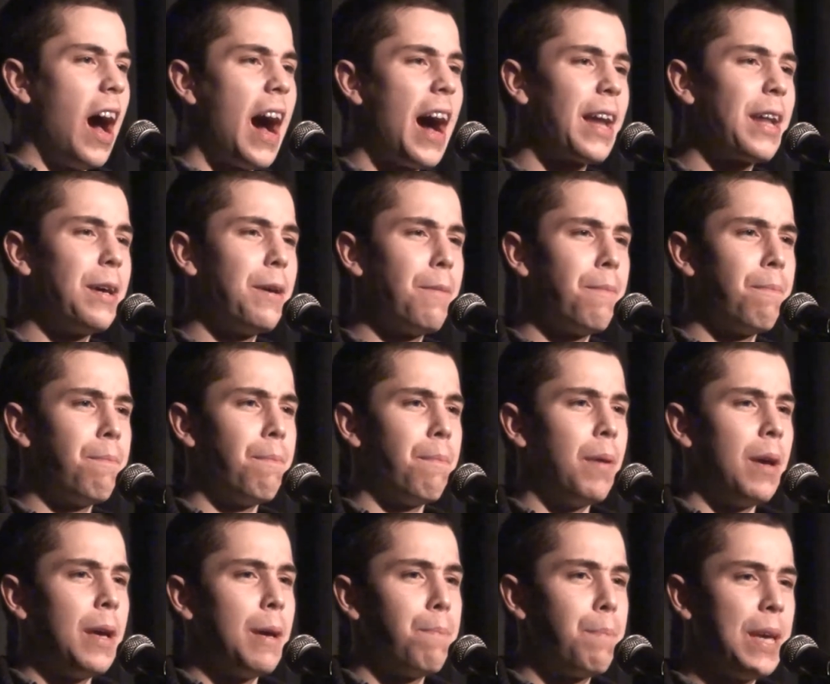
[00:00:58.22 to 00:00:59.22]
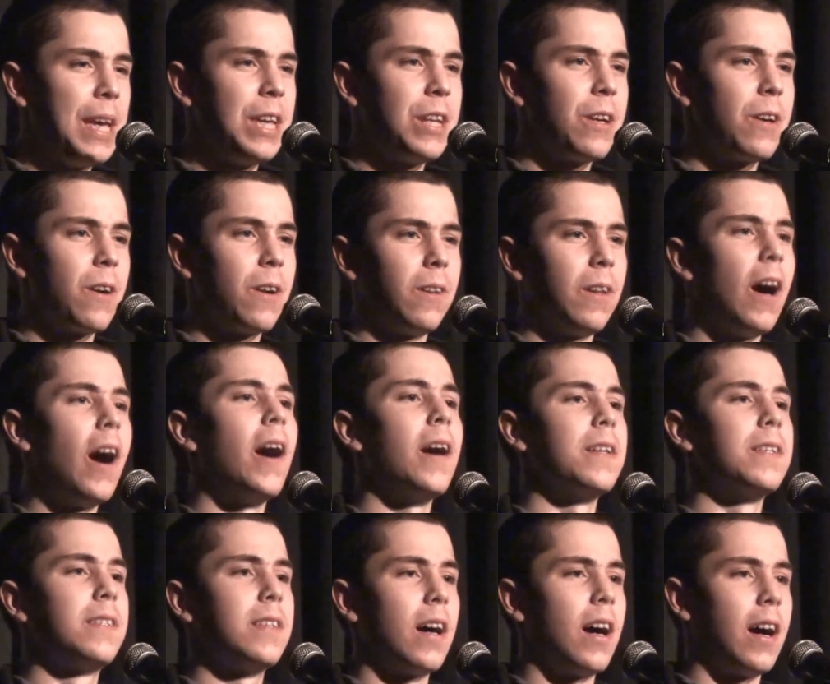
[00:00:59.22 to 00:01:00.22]
Adam Peter
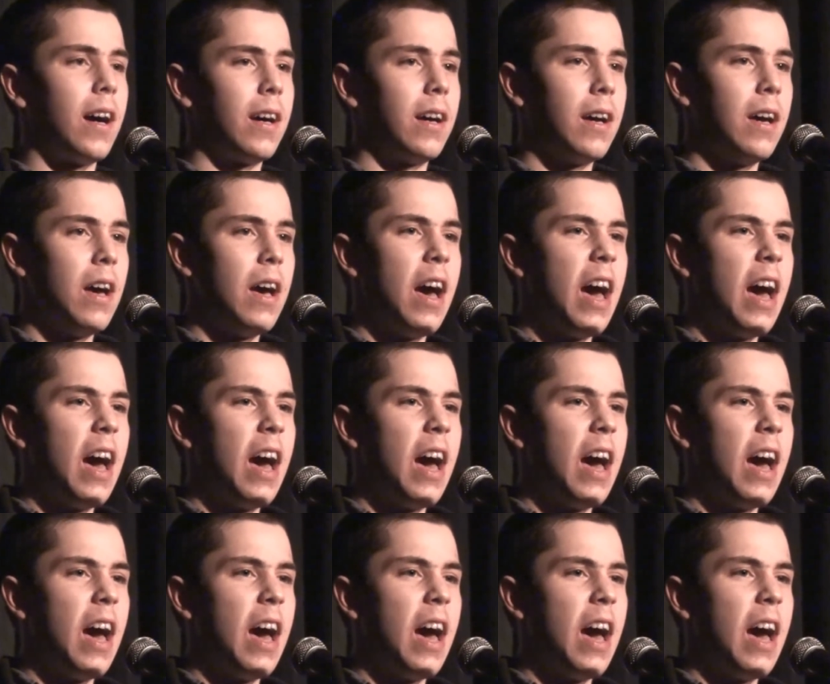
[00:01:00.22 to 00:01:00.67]
Lanza,